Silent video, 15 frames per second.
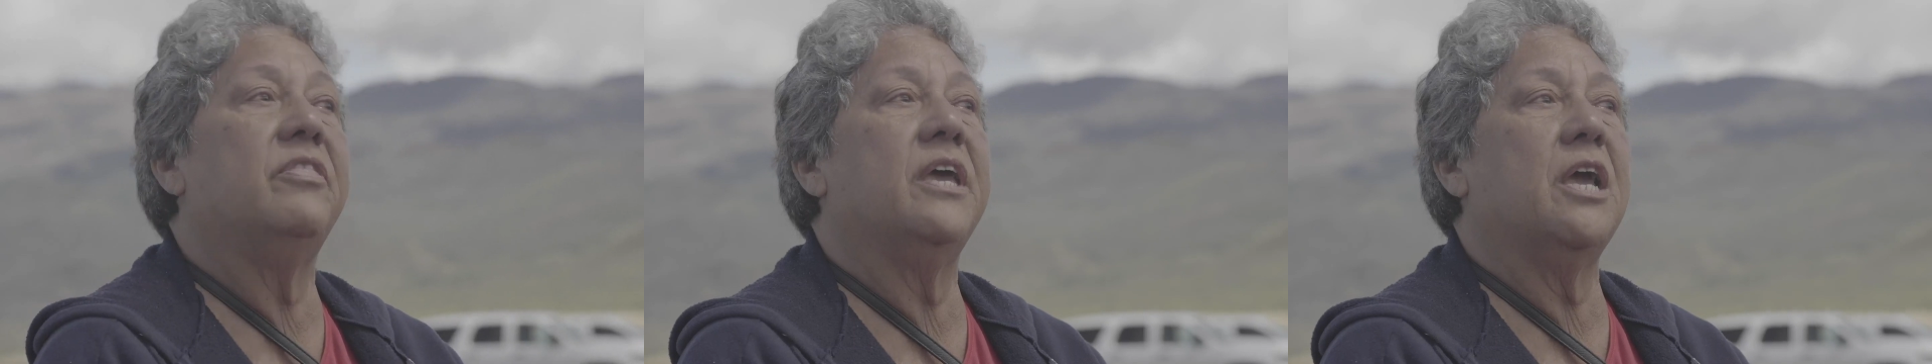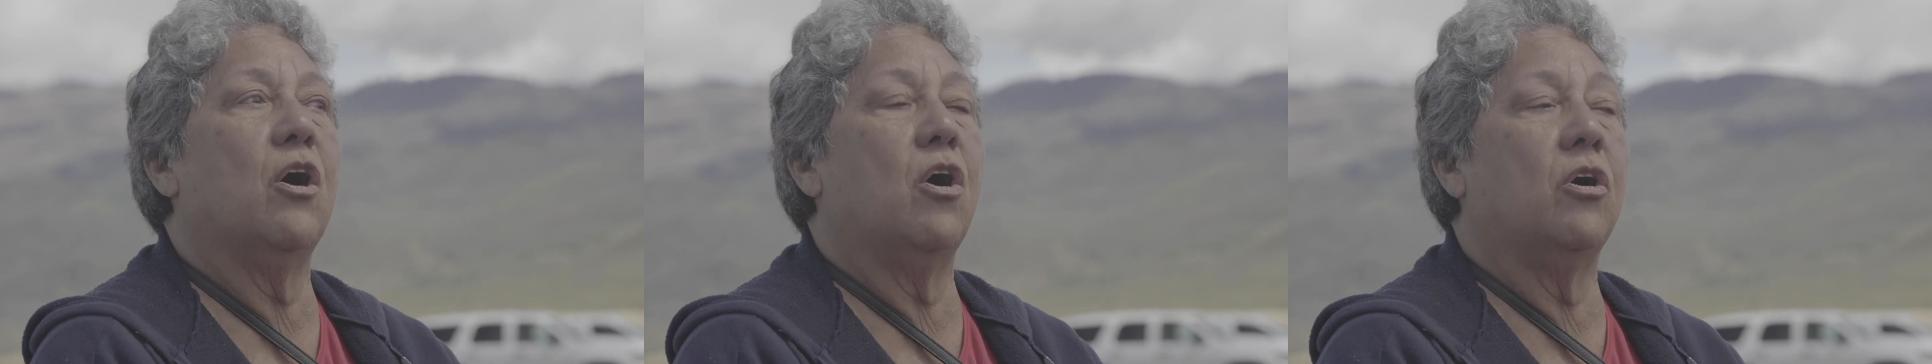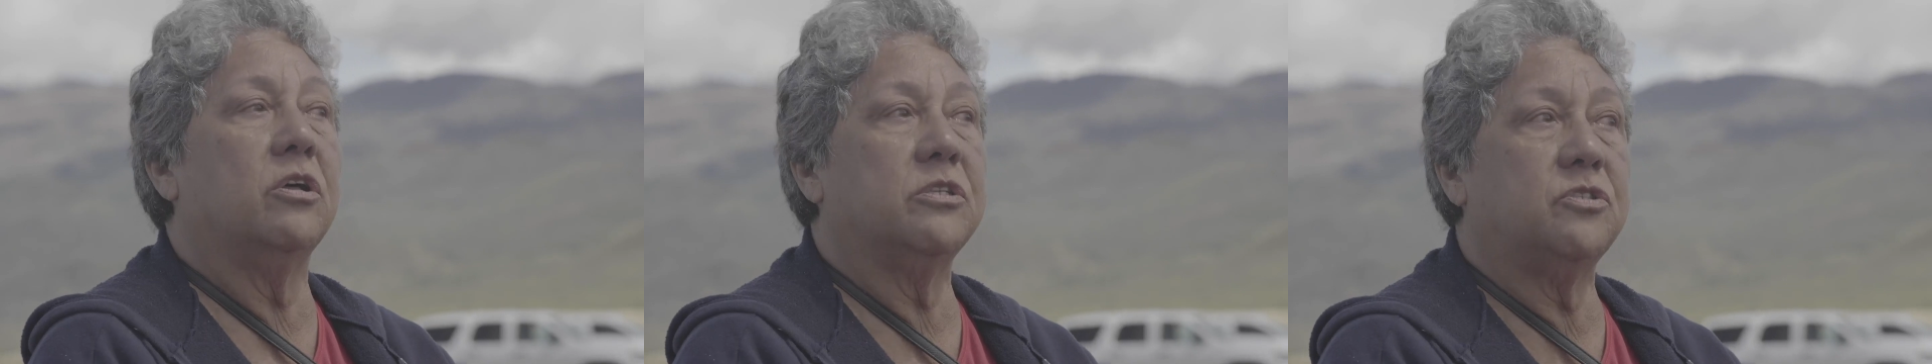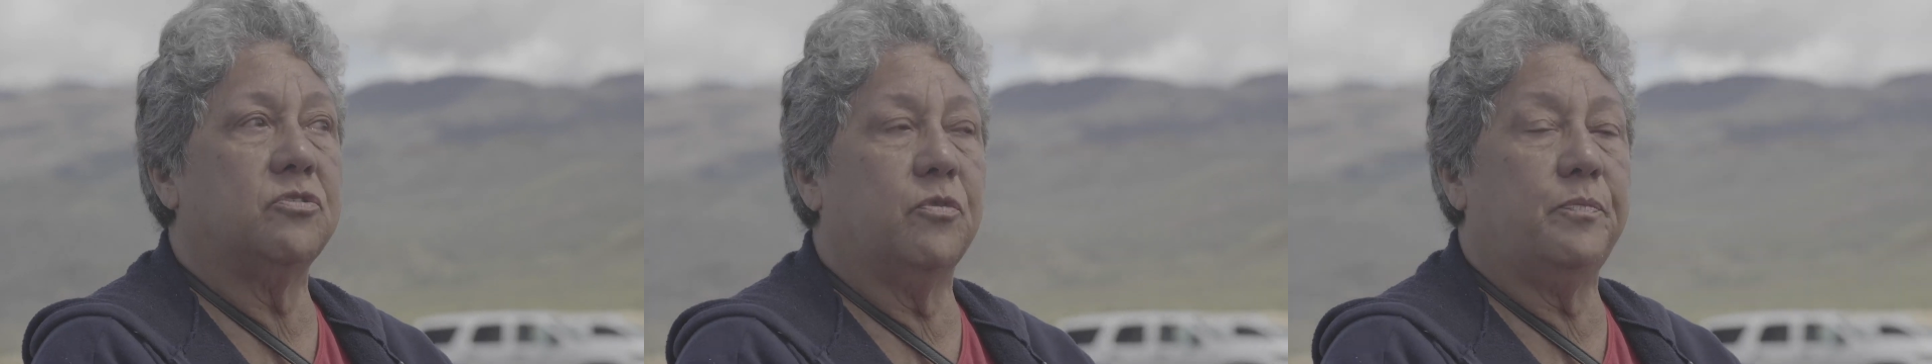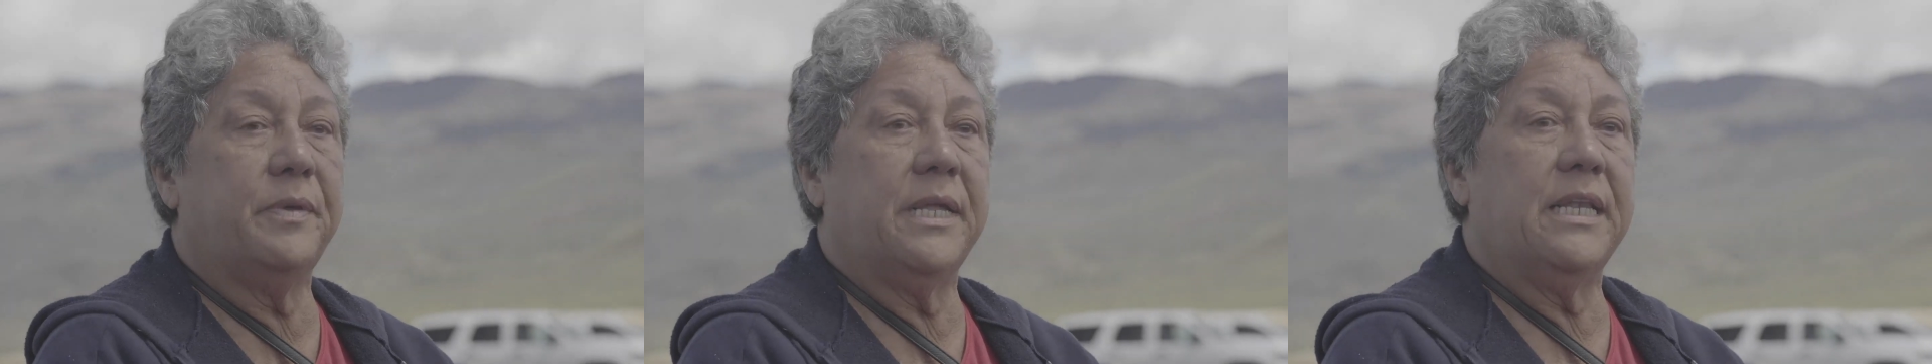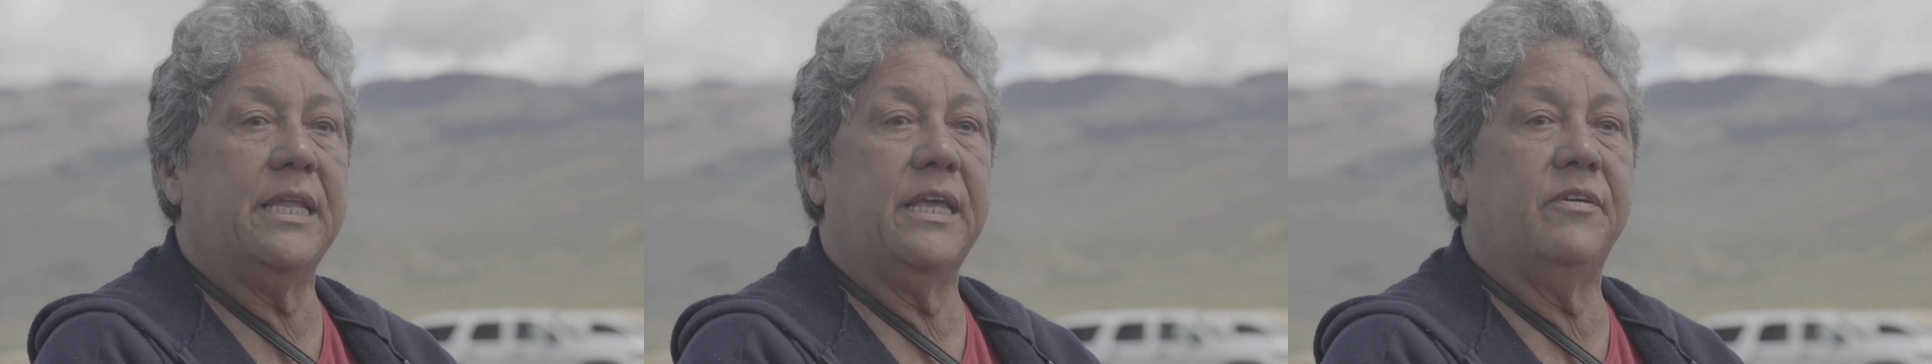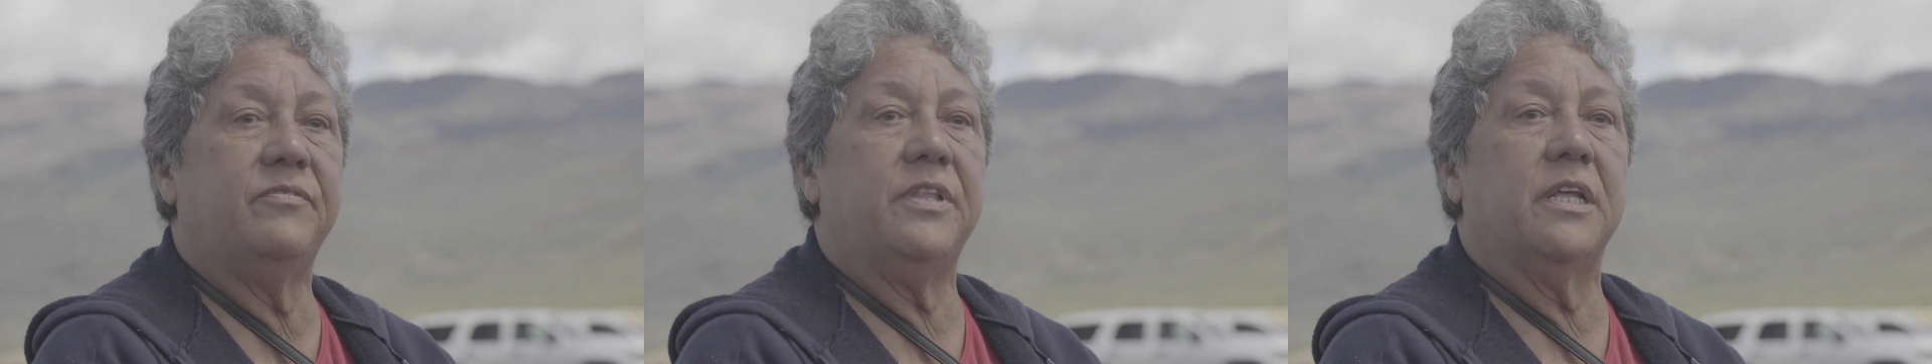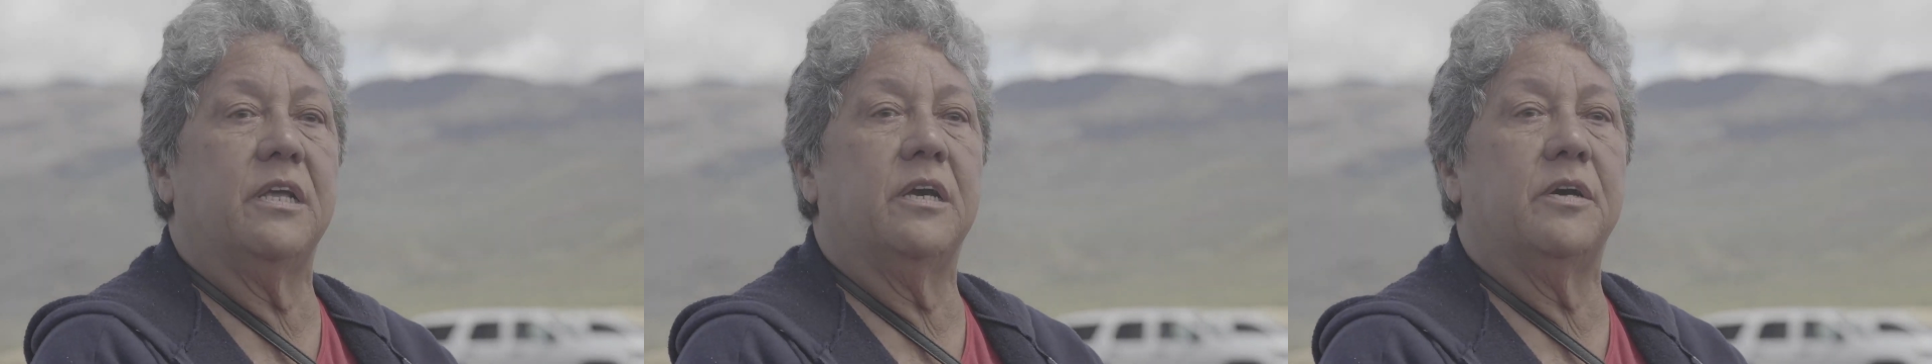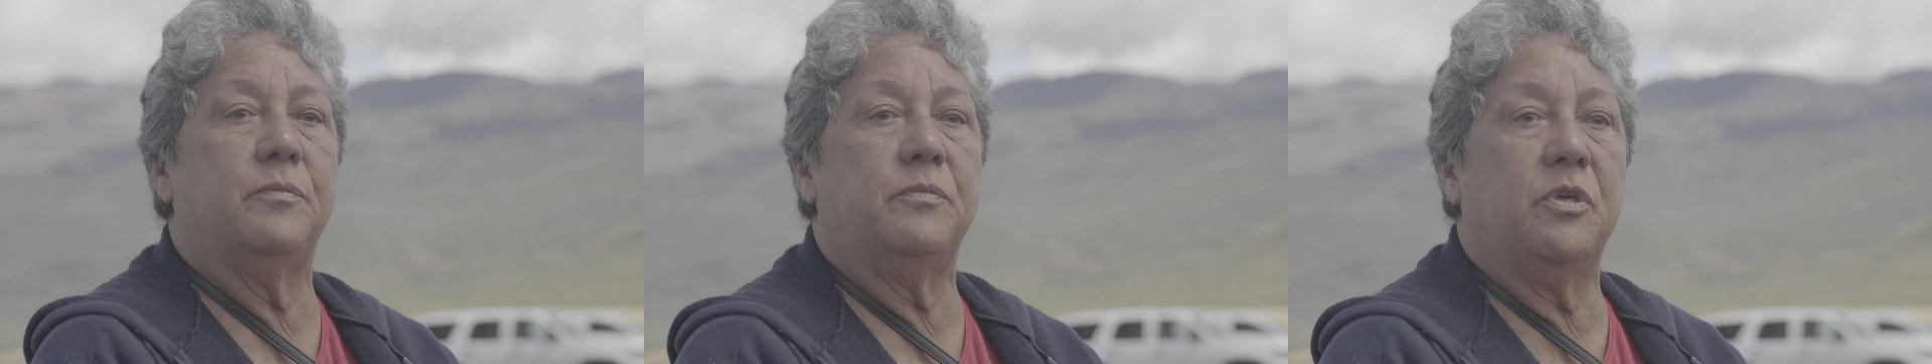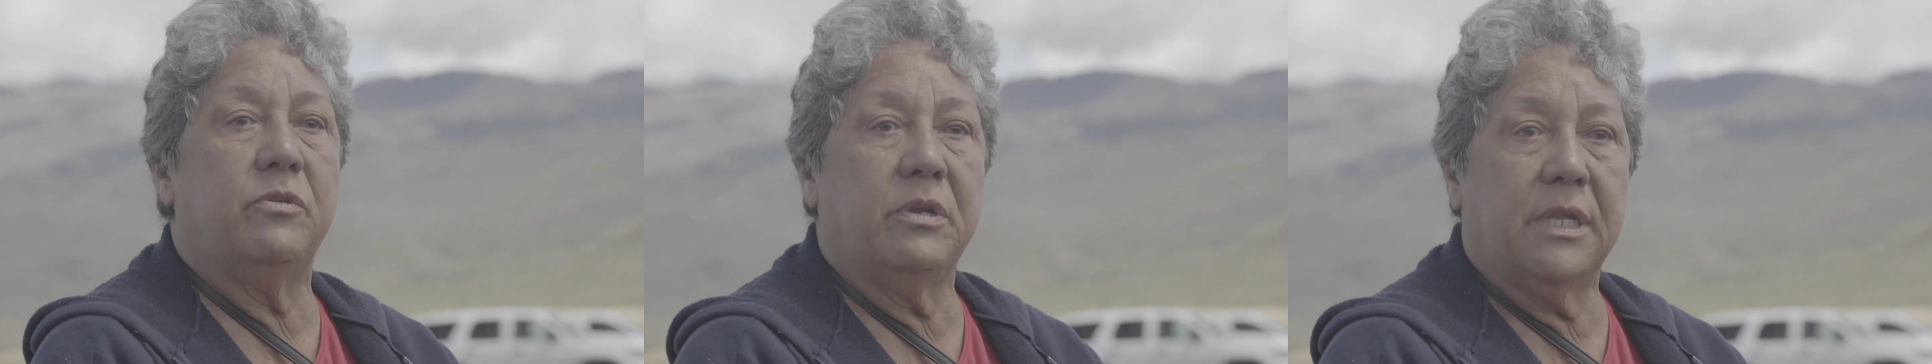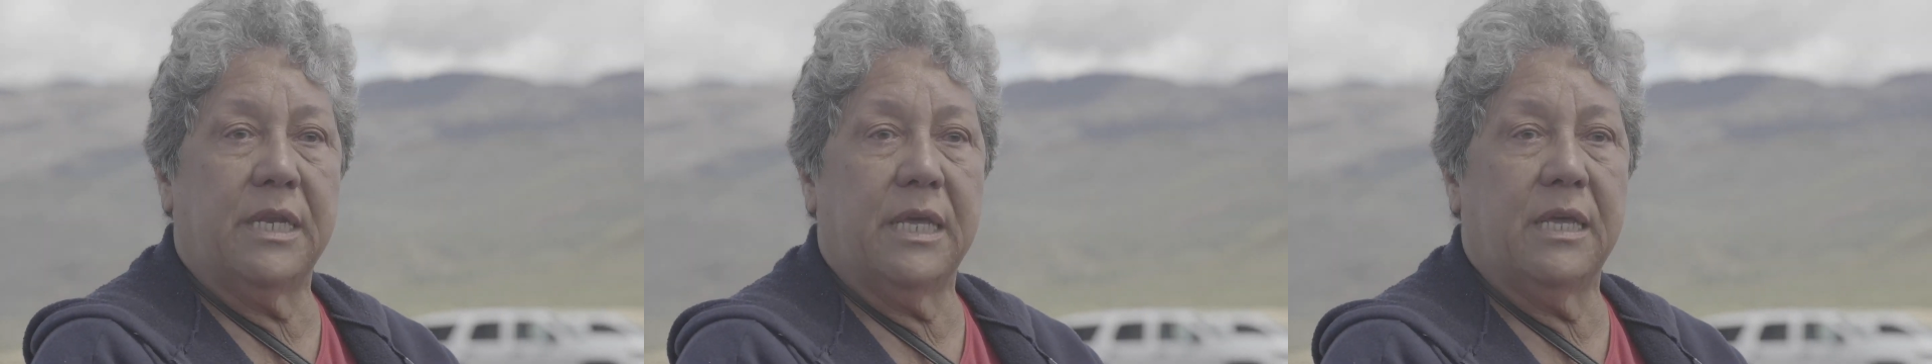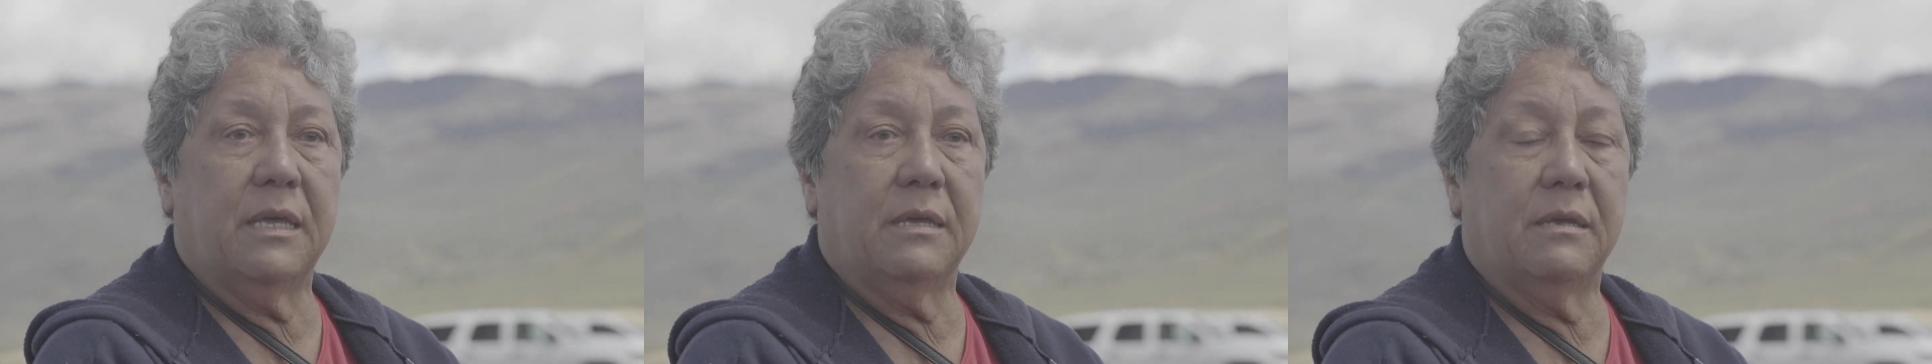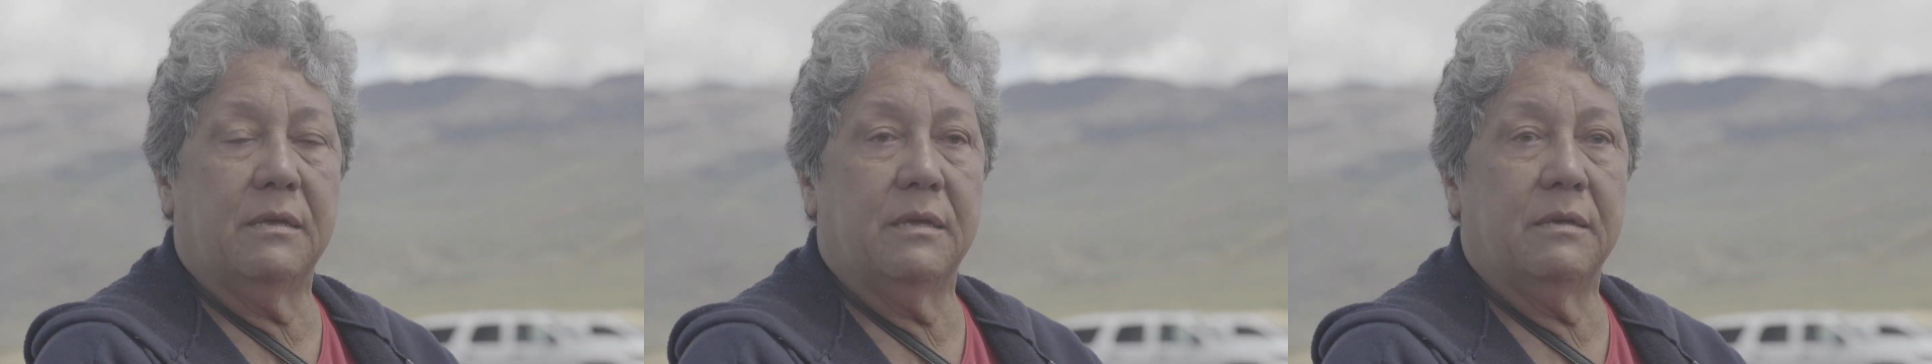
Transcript: They also believed in community.